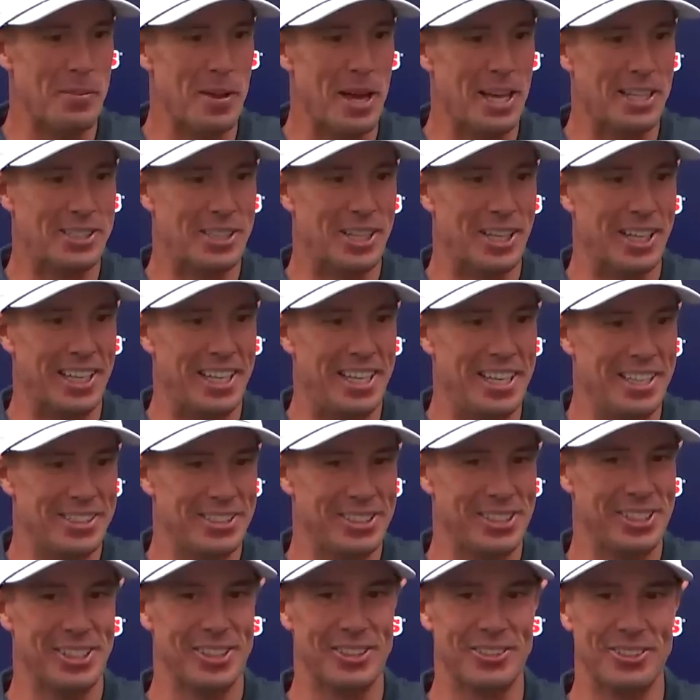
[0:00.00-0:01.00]
makes it
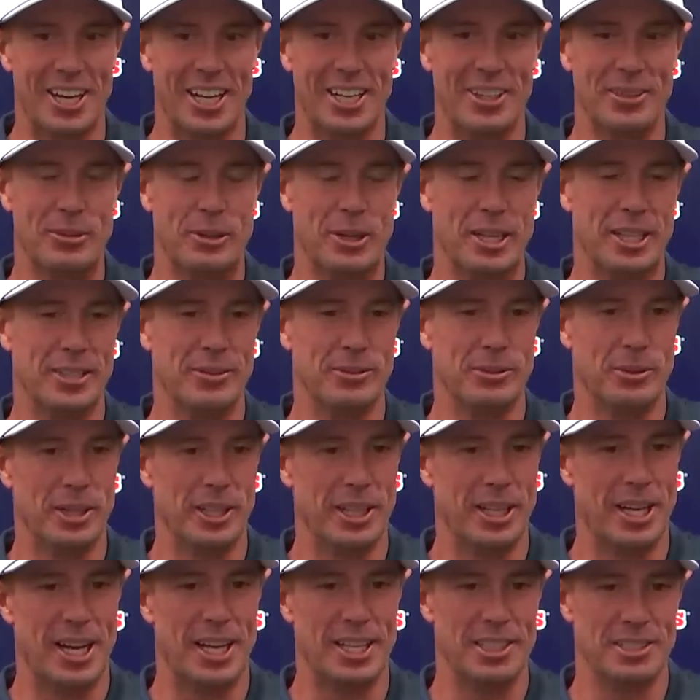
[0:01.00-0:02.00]
easier, right? When
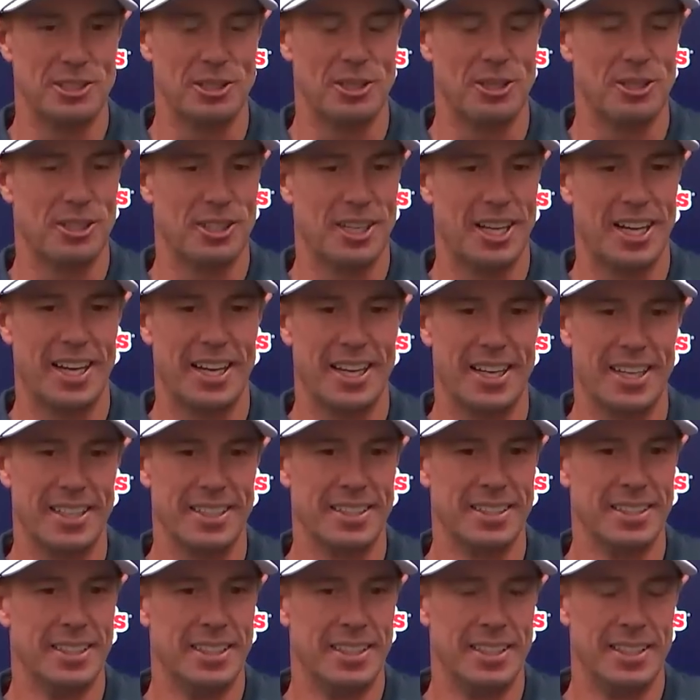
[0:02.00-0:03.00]
when guys are,
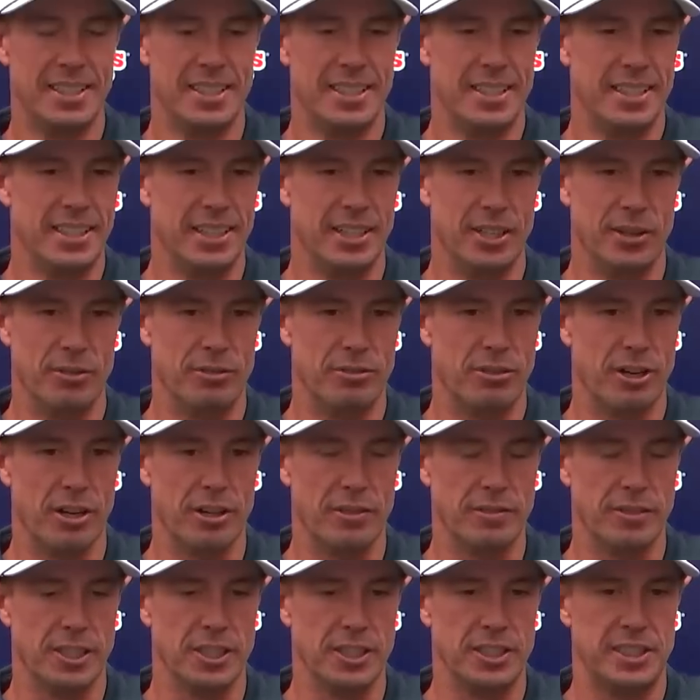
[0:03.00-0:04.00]
uh, you know,
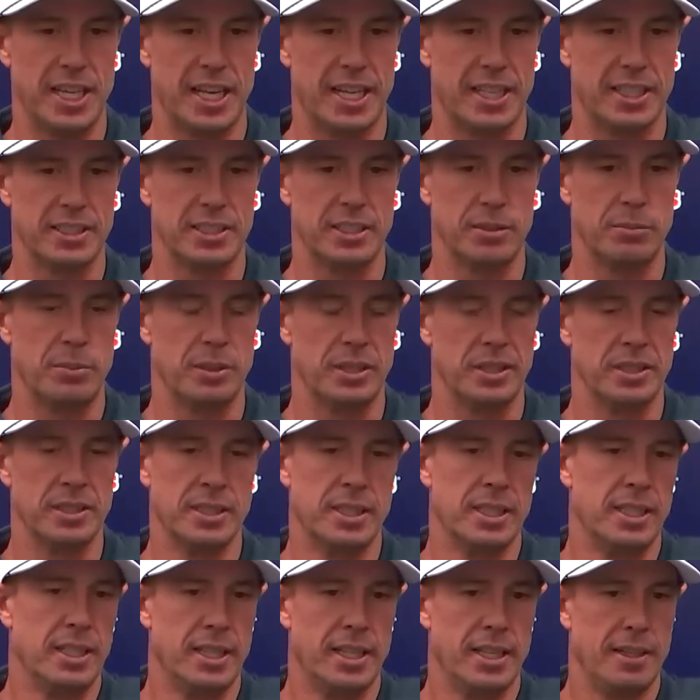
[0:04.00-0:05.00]
very very talented. But
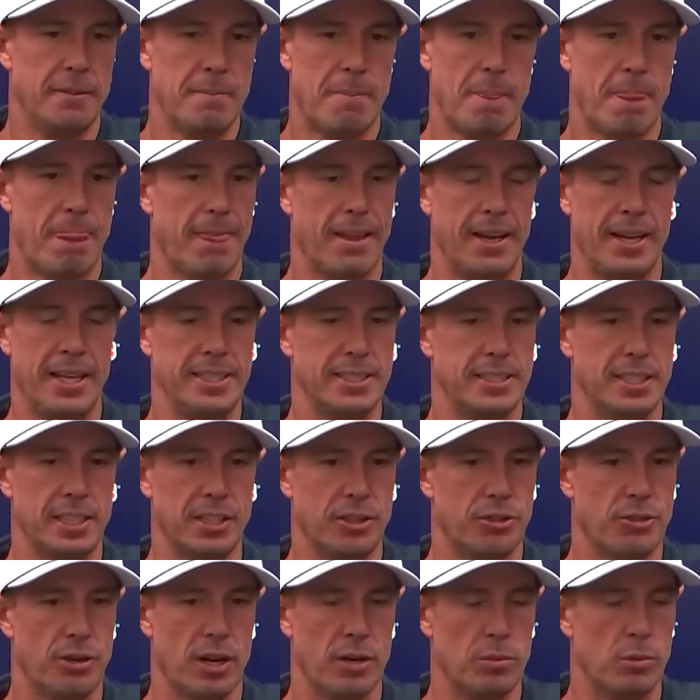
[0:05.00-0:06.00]
he's an
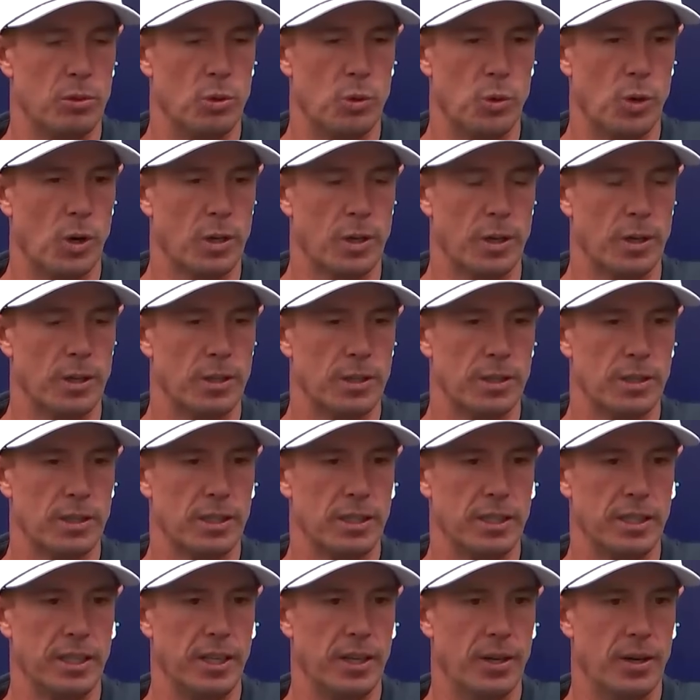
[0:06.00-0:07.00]
incredible worker.
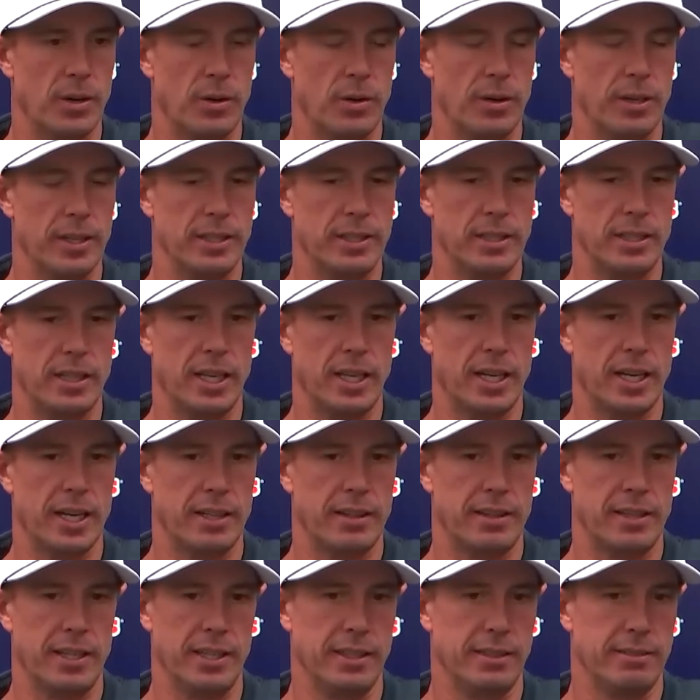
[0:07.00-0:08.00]
You know, and and I
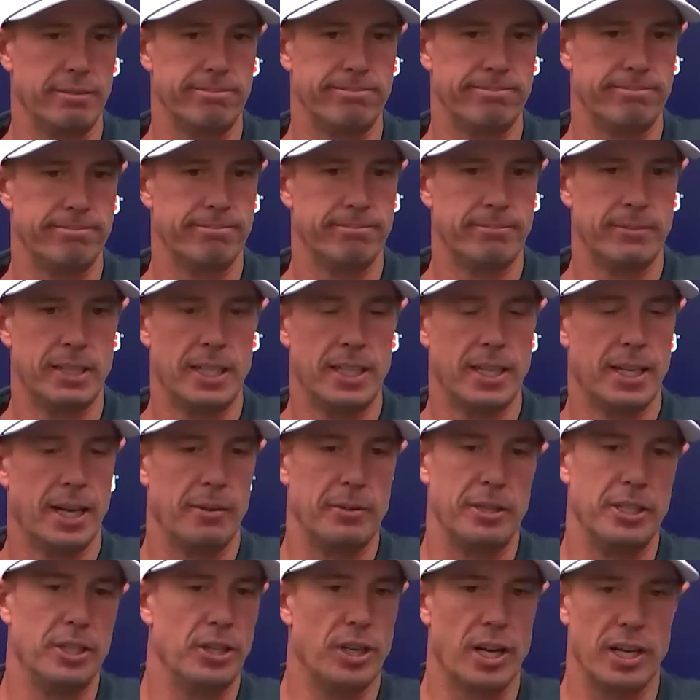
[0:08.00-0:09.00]
think, I
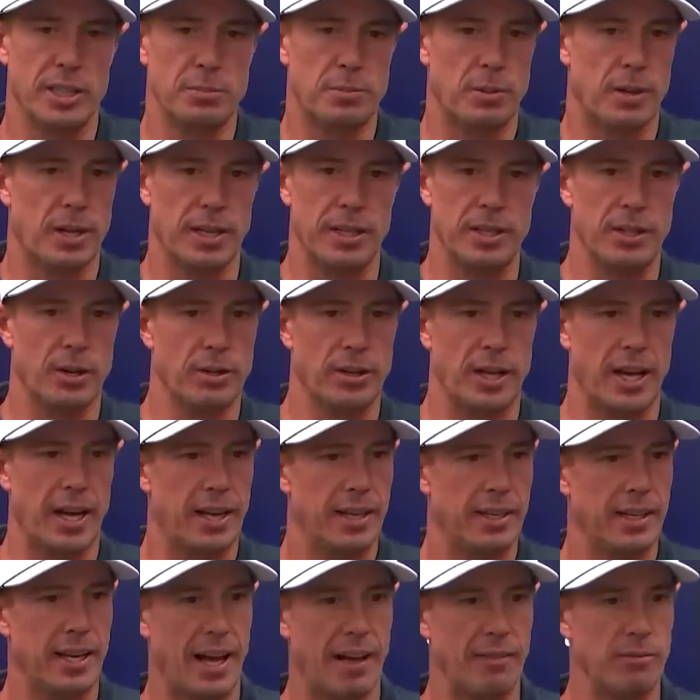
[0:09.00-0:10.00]
mean, you guys probably know
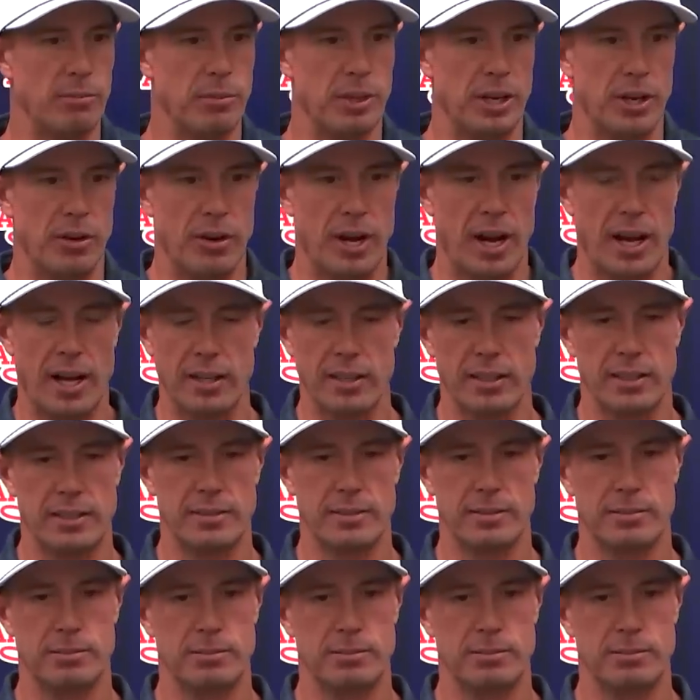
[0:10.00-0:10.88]
that. Haven't been around.